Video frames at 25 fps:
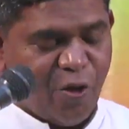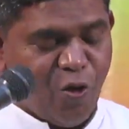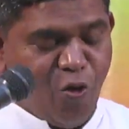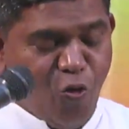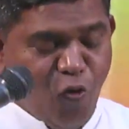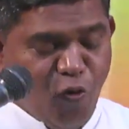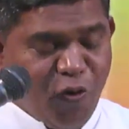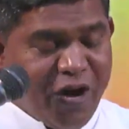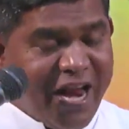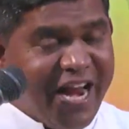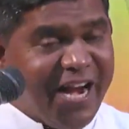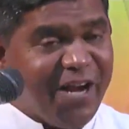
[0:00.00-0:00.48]

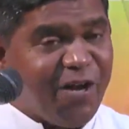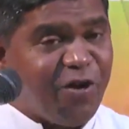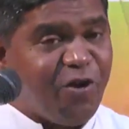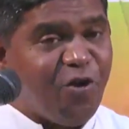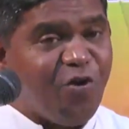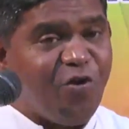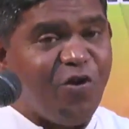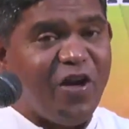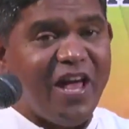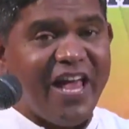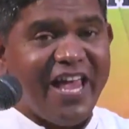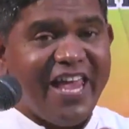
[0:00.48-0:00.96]
You need
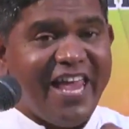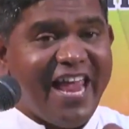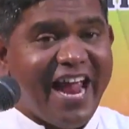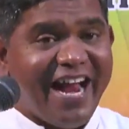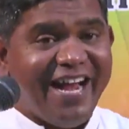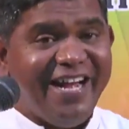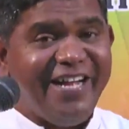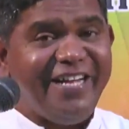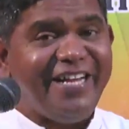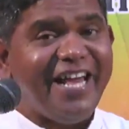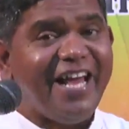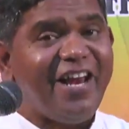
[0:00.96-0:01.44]
to
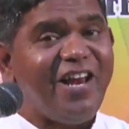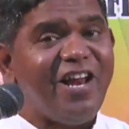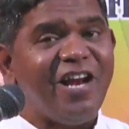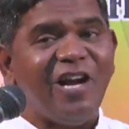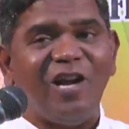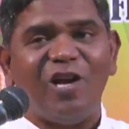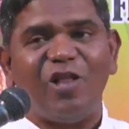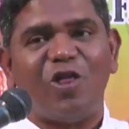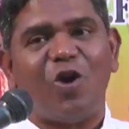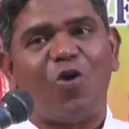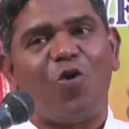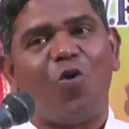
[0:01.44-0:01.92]
enter
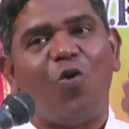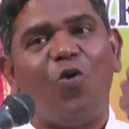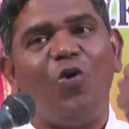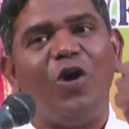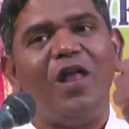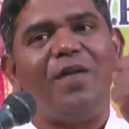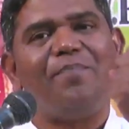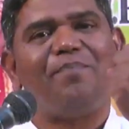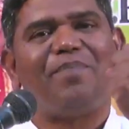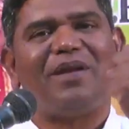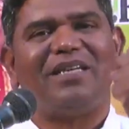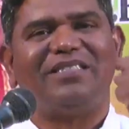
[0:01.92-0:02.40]
into the
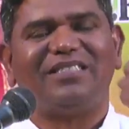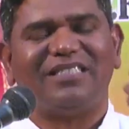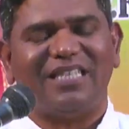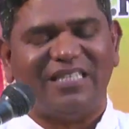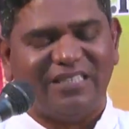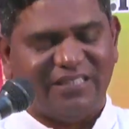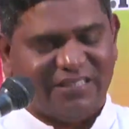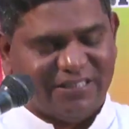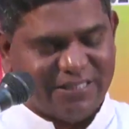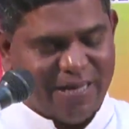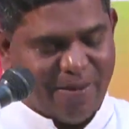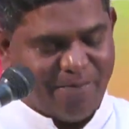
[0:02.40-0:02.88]
holy
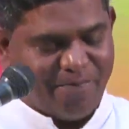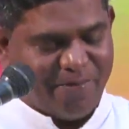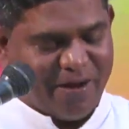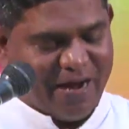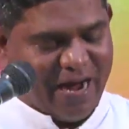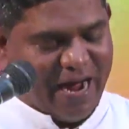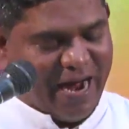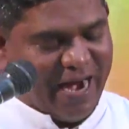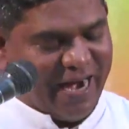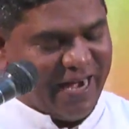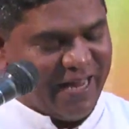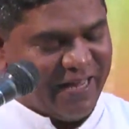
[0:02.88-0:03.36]
presence of
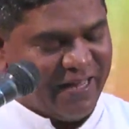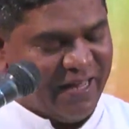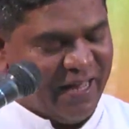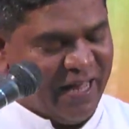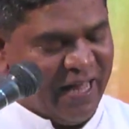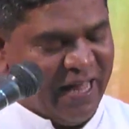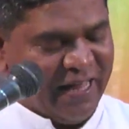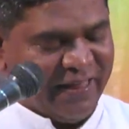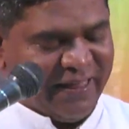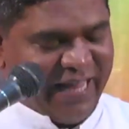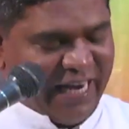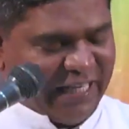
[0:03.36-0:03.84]
God.
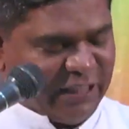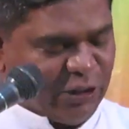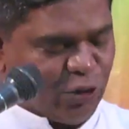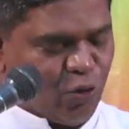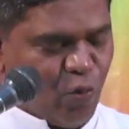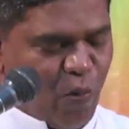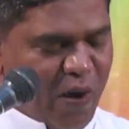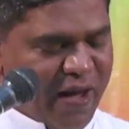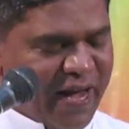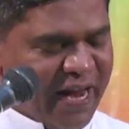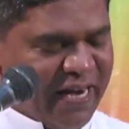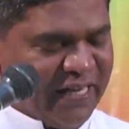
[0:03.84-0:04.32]

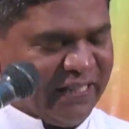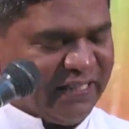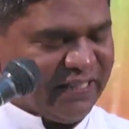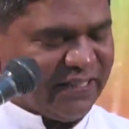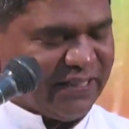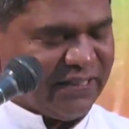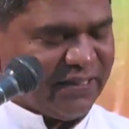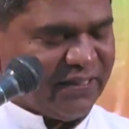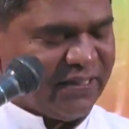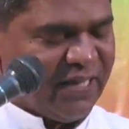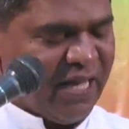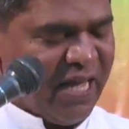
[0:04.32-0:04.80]
That's why
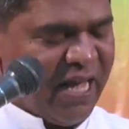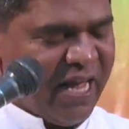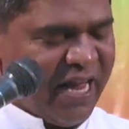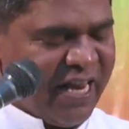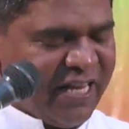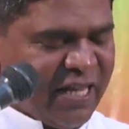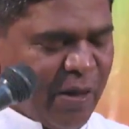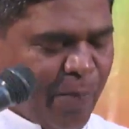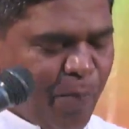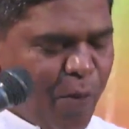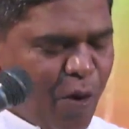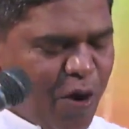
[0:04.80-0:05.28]

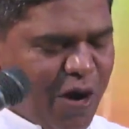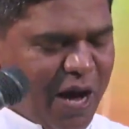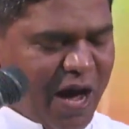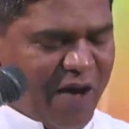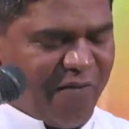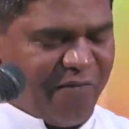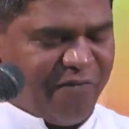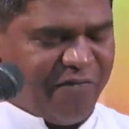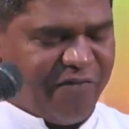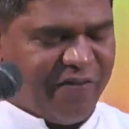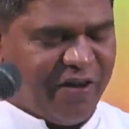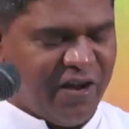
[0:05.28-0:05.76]
in the book
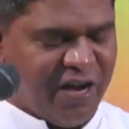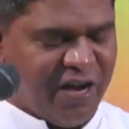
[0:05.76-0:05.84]
of